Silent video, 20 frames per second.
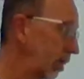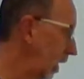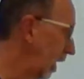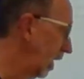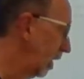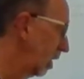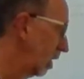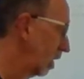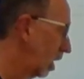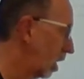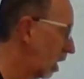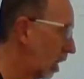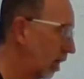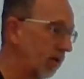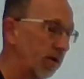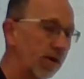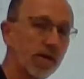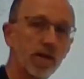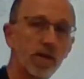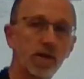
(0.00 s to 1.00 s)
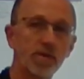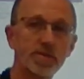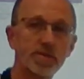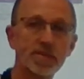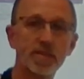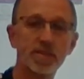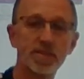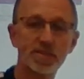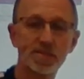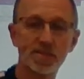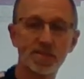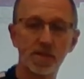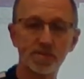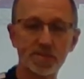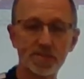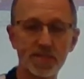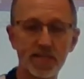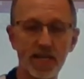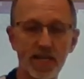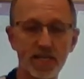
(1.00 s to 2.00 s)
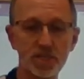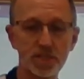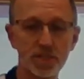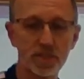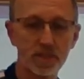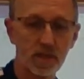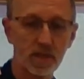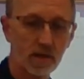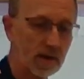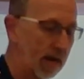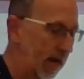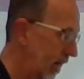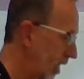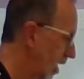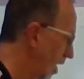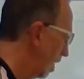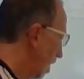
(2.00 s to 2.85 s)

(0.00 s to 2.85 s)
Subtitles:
and undergoes dissociation. All right.